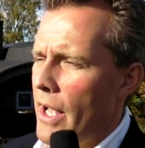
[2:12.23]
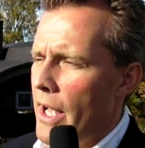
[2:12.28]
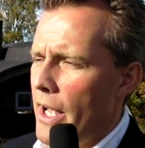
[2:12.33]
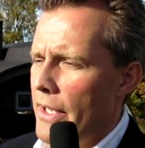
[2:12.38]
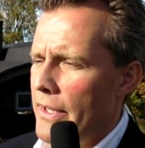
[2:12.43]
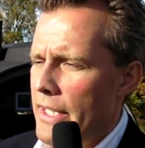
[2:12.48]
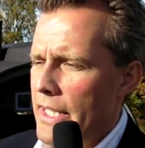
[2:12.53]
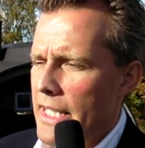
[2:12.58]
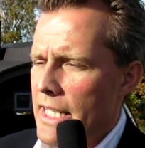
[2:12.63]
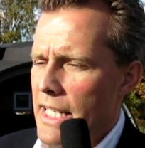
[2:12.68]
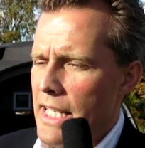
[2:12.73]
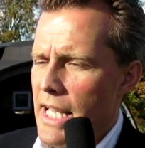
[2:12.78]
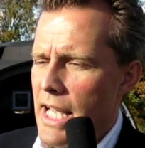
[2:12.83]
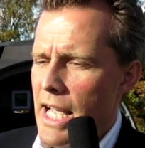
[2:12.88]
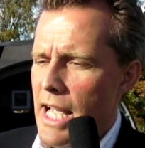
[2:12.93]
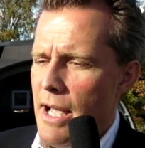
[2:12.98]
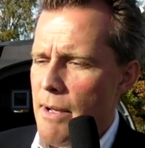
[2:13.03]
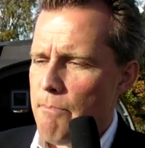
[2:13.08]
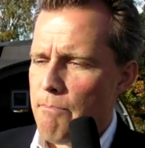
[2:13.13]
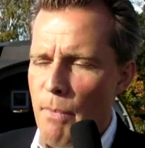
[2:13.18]

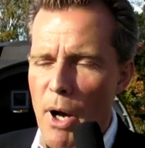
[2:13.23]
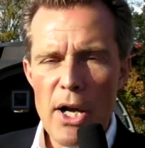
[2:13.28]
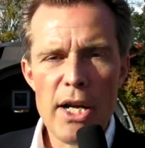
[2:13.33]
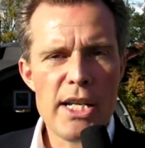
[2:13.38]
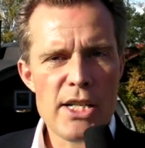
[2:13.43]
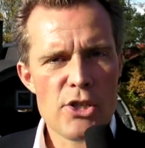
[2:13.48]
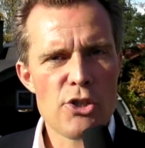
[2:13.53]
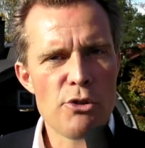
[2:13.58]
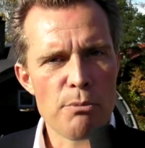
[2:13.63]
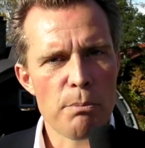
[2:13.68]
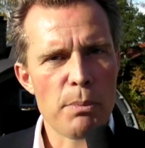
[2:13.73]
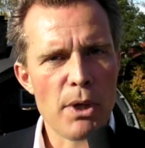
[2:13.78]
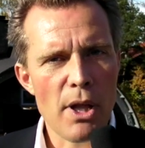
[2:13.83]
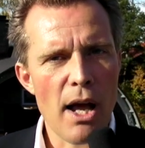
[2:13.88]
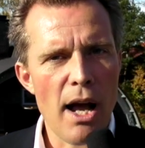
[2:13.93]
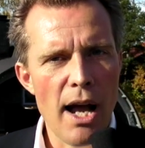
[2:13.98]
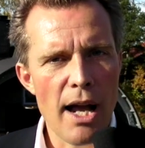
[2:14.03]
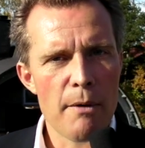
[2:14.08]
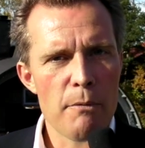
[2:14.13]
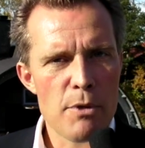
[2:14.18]
the money
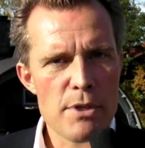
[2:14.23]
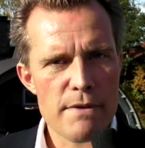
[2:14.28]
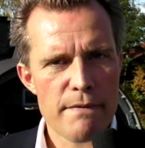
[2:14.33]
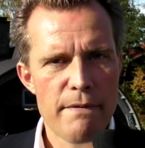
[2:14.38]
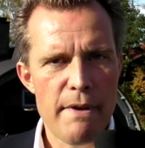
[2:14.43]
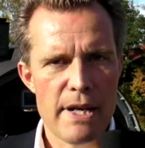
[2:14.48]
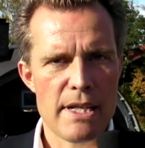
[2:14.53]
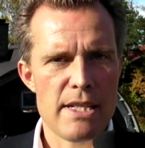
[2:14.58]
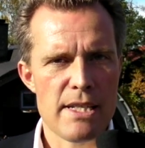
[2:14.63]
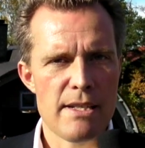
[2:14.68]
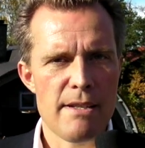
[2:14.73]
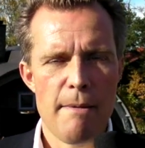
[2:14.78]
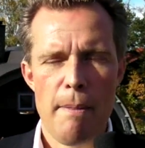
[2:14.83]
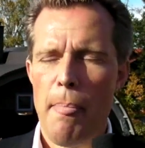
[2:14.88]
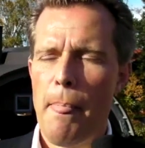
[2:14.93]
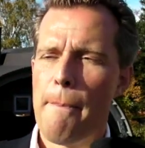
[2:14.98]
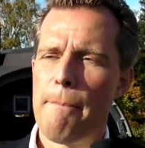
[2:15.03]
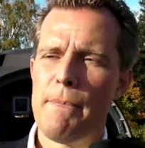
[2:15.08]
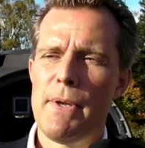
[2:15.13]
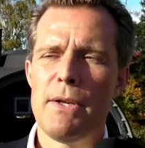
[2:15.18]
supply was fixed.
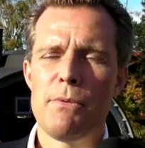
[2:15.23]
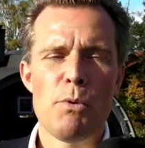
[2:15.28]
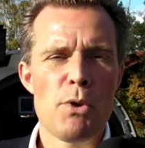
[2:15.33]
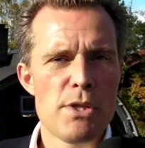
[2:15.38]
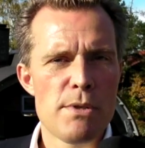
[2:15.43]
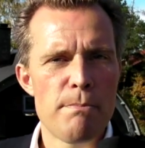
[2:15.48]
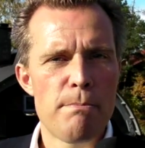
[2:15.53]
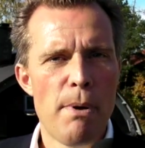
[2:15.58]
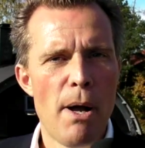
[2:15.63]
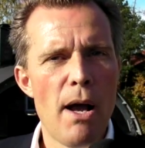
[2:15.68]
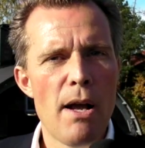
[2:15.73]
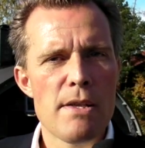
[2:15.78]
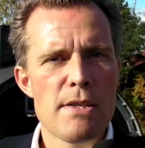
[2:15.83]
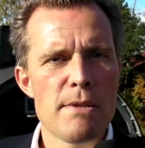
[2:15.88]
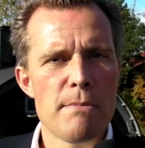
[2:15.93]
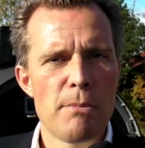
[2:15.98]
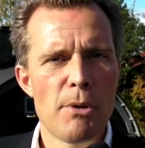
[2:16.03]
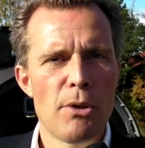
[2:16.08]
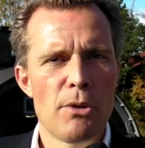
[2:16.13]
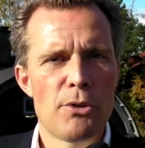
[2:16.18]
It wasn't
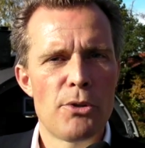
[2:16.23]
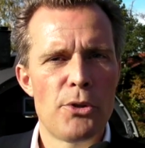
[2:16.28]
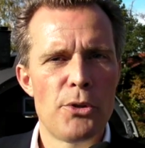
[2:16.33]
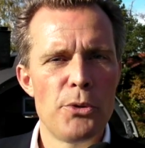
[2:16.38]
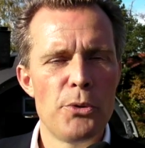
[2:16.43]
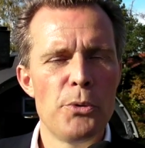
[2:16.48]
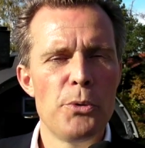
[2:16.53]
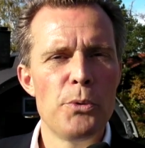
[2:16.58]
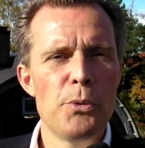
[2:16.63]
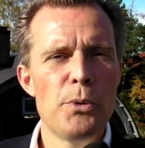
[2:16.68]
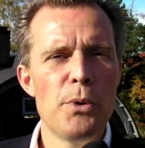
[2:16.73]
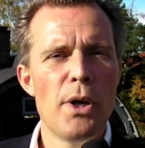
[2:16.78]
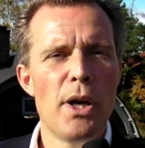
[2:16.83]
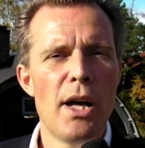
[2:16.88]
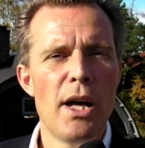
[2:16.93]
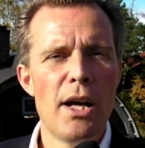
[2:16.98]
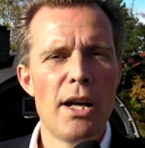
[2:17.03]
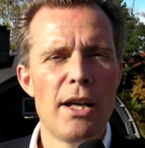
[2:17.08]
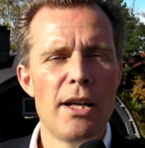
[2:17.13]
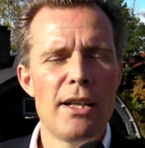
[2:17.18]
possible
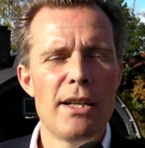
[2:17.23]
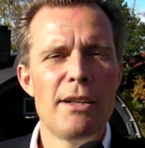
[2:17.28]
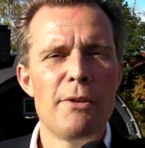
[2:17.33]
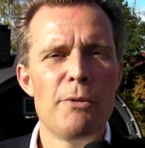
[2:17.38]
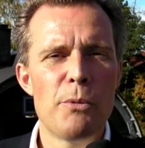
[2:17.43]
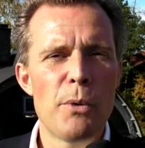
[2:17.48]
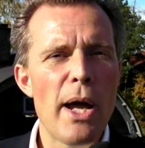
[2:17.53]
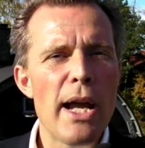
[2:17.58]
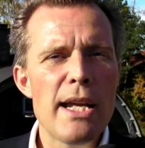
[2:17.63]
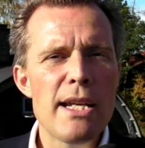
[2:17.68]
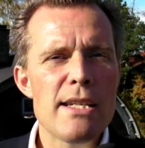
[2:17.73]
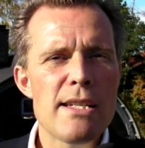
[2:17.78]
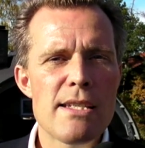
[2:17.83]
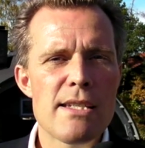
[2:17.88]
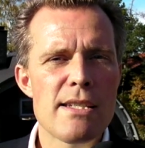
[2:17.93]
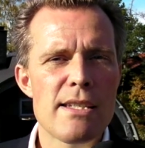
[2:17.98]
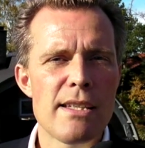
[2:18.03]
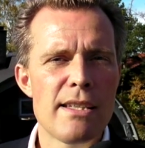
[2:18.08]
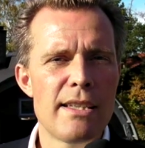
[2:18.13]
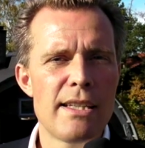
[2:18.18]
to
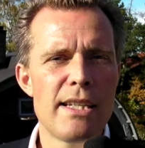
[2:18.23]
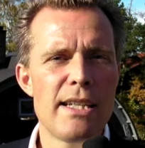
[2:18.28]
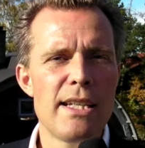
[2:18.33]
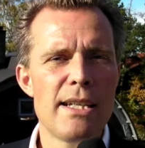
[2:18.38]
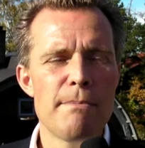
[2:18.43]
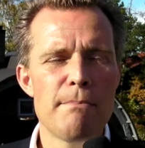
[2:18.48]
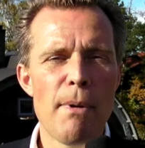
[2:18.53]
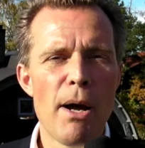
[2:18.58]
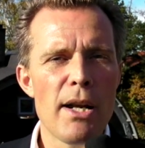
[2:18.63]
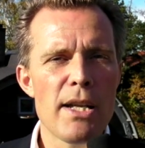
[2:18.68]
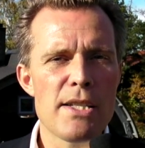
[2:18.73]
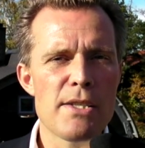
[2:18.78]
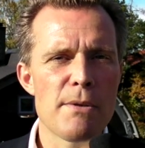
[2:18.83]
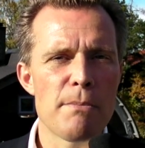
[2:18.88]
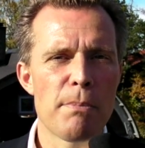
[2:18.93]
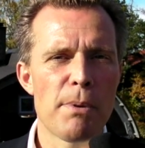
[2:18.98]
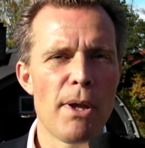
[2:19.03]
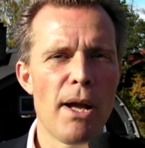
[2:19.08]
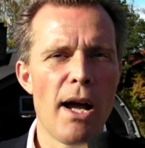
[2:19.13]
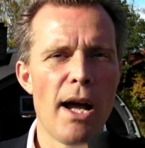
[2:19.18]
raise the money
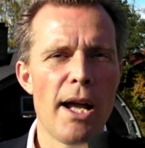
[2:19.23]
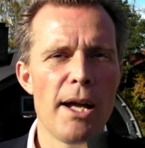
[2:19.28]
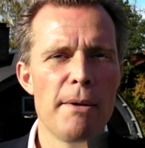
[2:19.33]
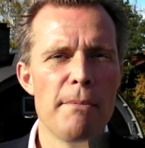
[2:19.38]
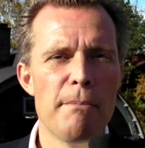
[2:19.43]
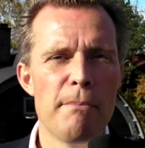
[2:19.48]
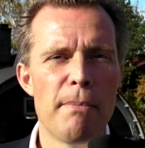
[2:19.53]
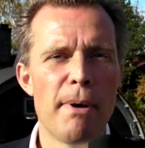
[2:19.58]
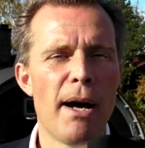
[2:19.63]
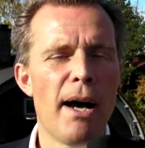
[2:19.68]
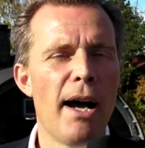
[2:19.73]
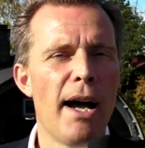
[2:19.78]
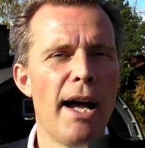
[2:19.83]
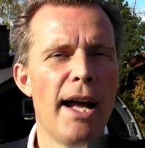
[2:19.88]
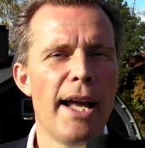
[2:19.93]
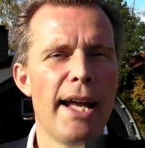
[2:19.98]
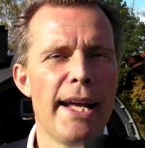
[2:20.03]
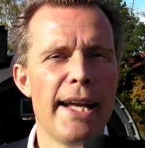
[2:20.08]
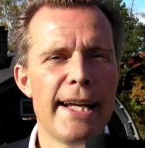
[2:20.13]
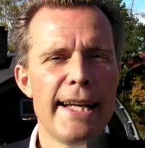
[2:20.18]
supply
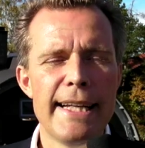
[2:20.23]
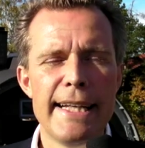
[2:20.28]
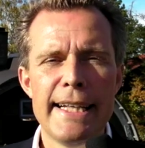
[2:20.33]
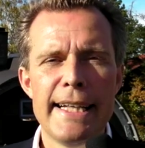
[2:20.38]
by